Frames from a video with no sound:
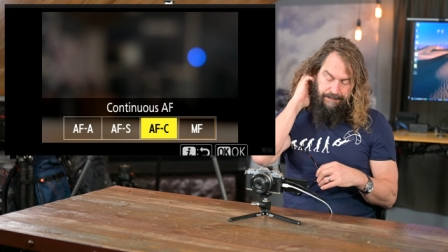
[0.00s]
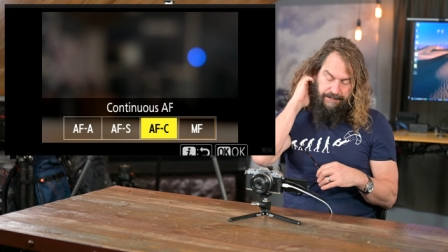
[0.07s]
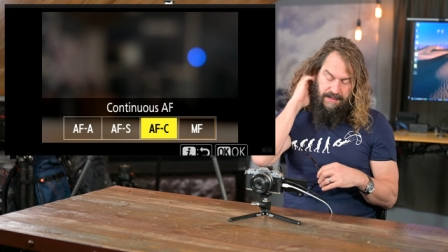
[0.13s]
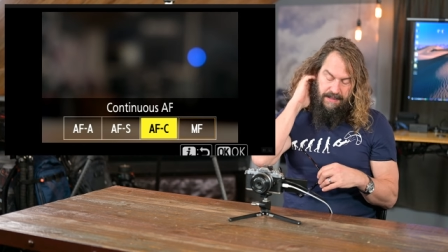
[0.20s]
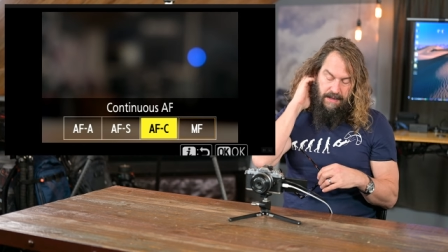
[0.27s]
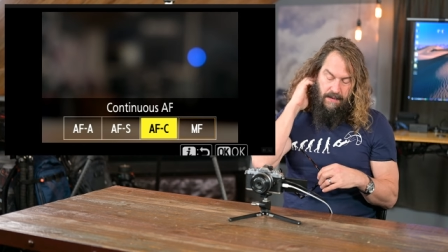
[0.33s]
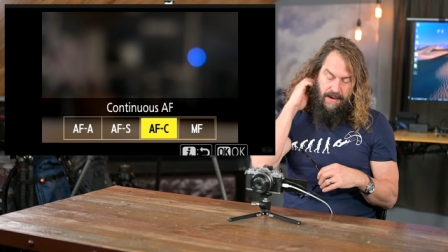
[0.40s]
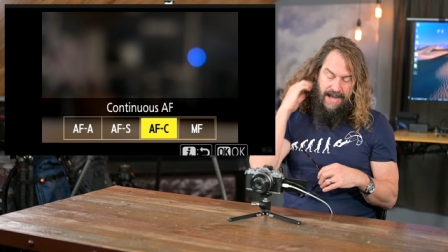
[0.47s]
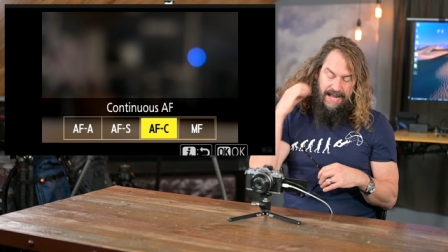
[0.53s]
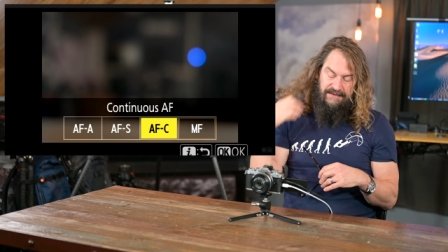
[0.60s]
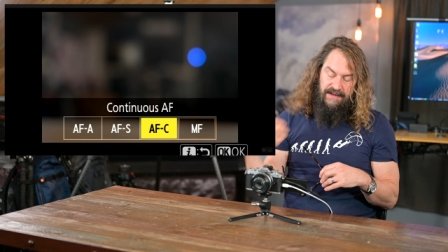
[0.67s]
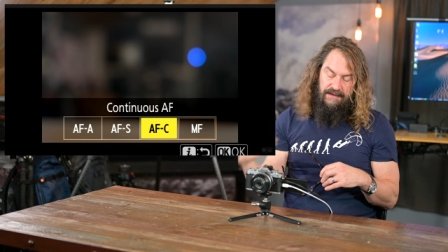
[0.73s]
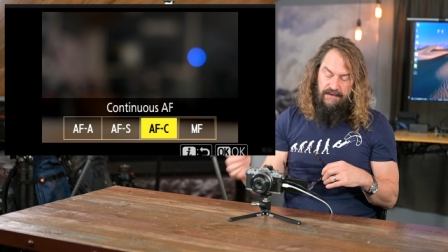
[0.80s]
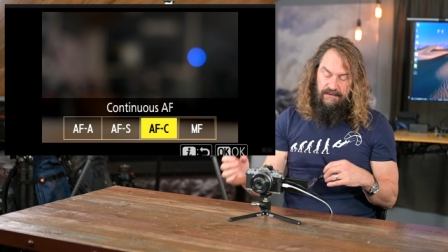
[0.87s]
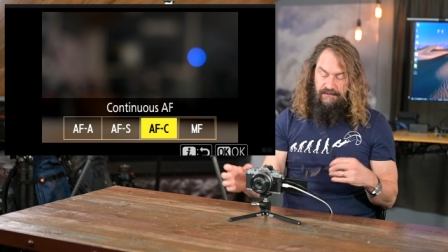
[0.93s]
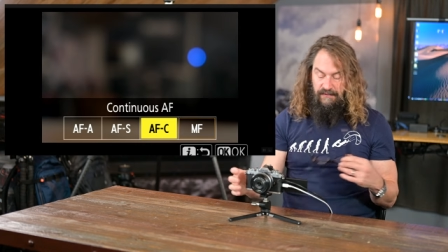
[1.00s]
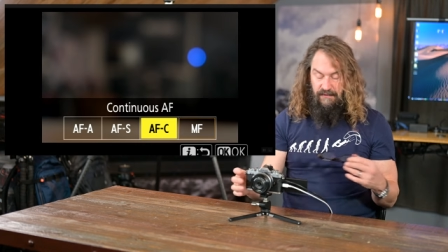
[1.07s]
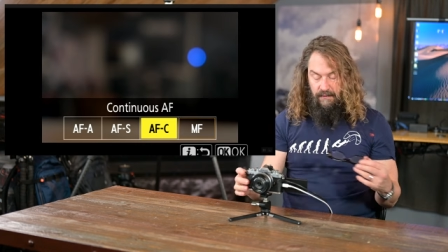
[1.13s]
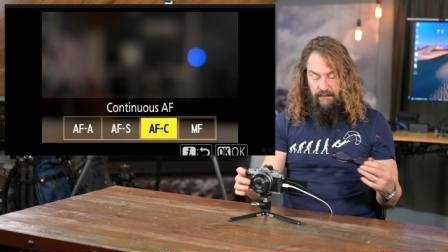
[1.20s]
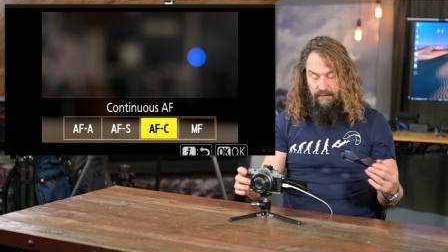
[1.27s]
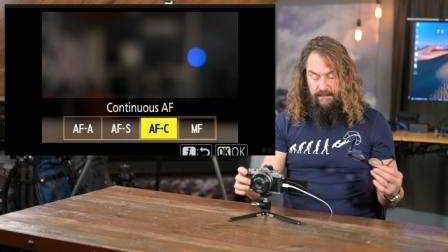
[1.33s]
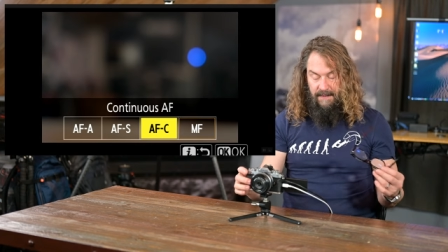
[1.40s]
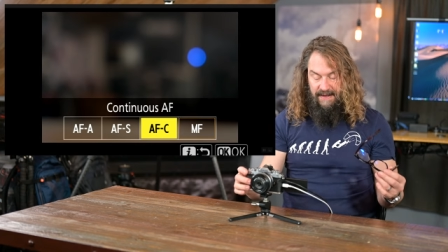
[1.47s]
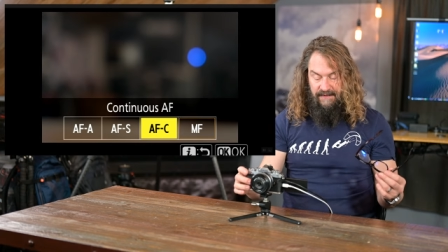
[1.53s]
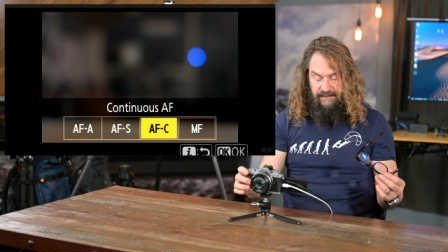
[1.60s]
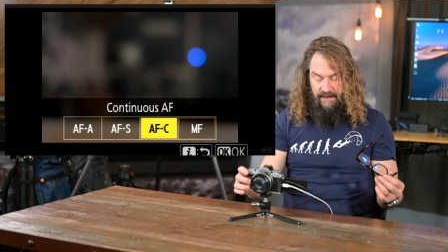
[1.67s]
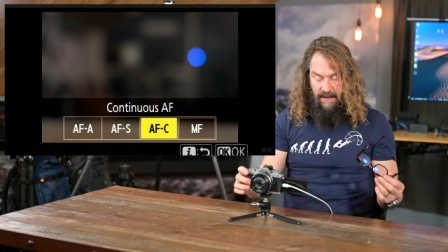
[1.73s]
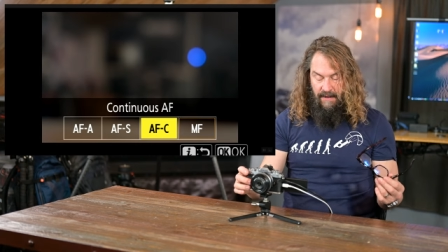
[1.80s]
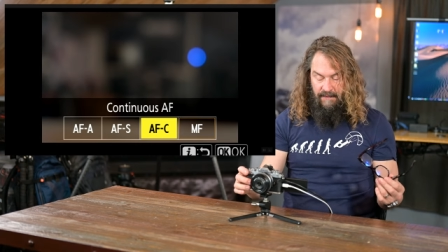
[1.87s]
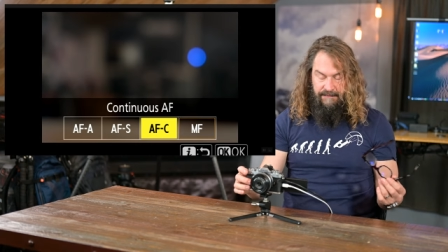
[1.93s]
You know, I tend to choose
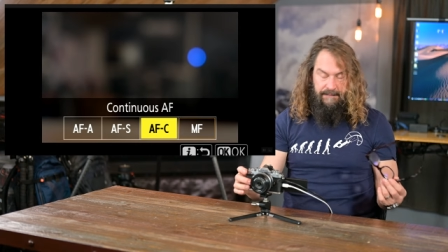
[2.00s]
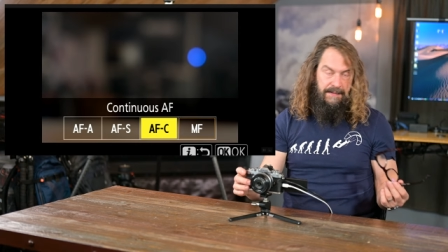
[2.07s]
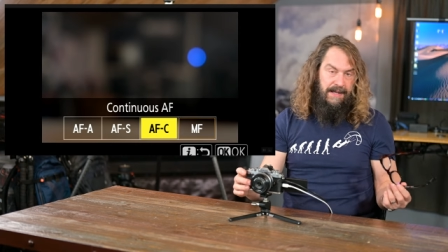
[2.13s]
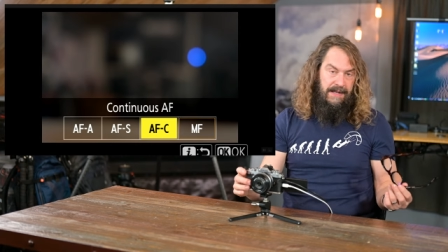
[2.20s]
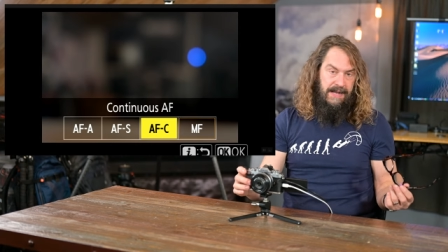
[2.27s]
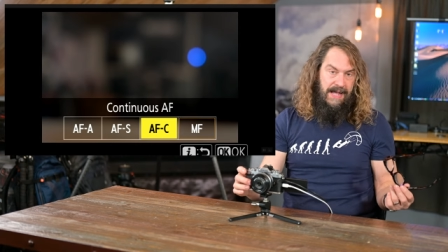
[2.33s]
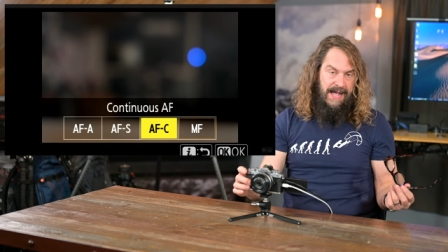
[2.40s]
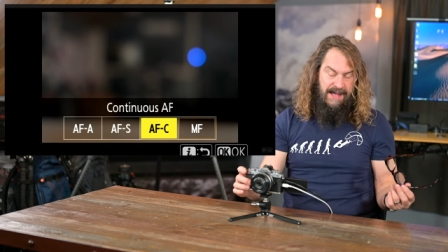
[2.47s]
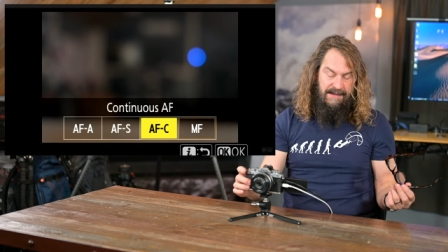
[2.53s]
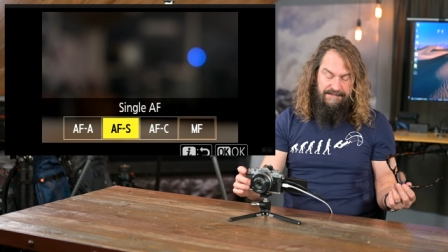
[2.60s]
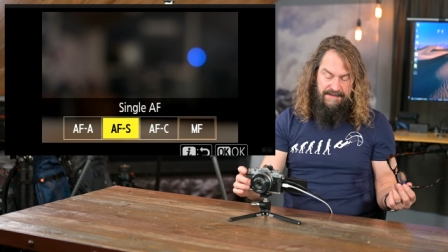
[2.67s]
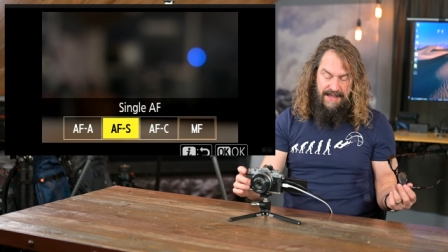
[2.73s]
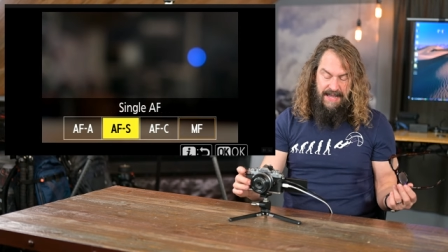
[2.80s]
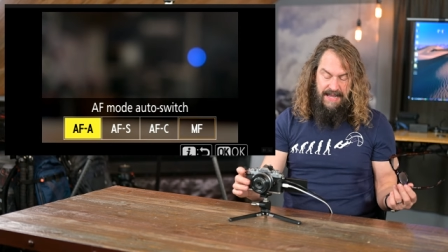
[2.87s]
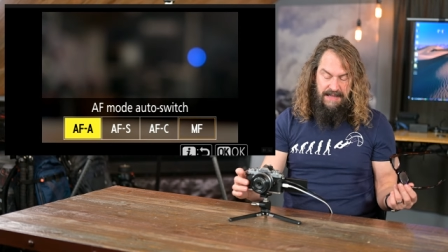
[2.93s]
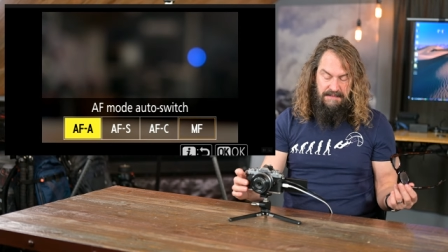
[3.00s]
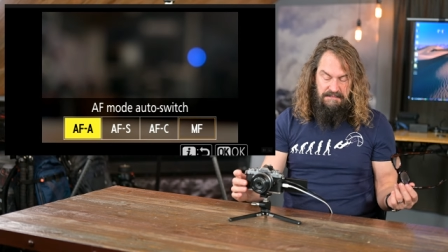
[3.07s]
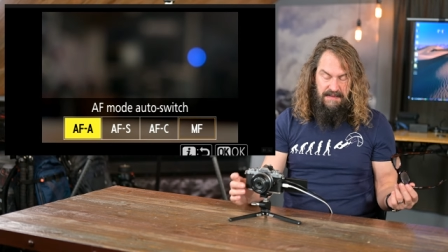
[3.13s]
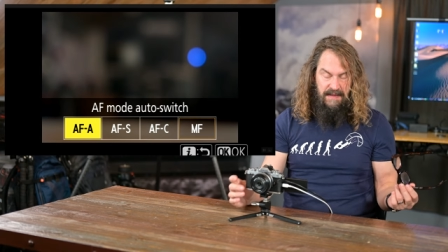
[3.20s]
myself, but A F A,